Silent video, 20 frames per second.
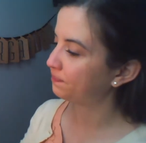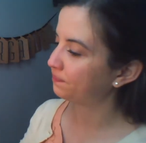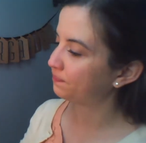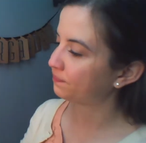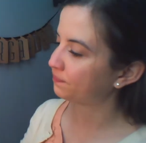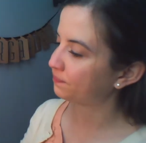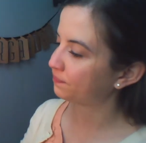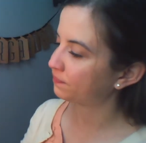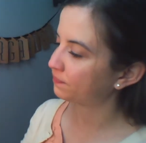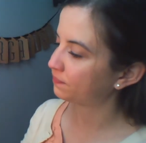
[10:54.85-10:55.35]

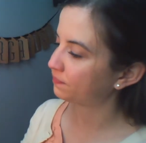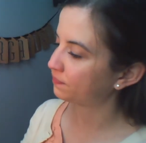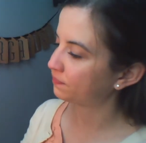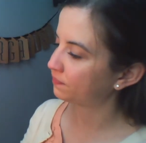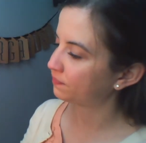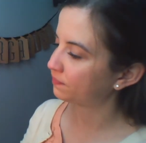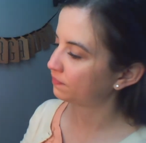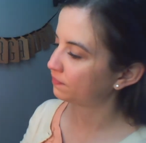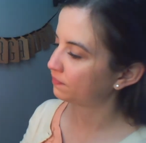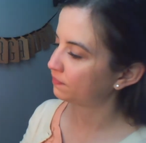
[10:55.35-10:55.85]

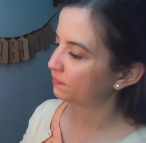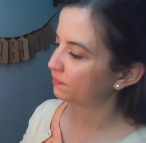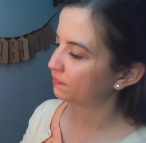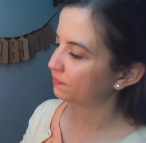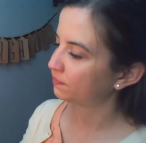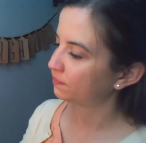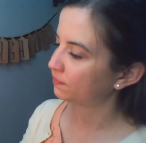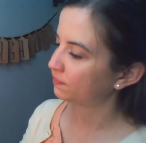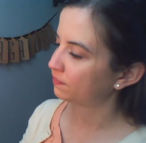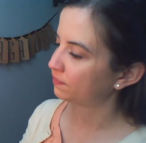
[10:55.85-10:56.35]

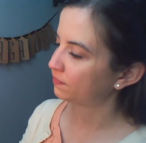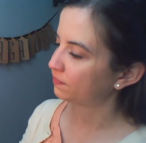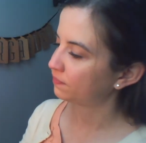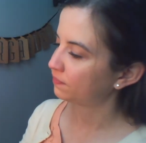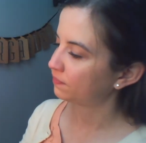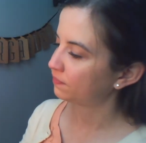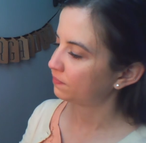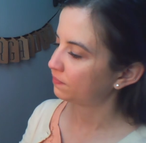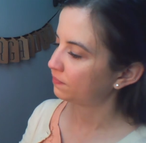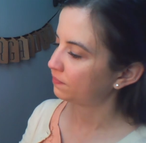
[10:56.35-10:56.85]

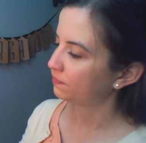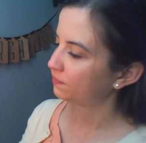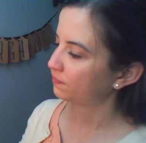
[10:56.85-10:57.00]
No one is speaking in this clip.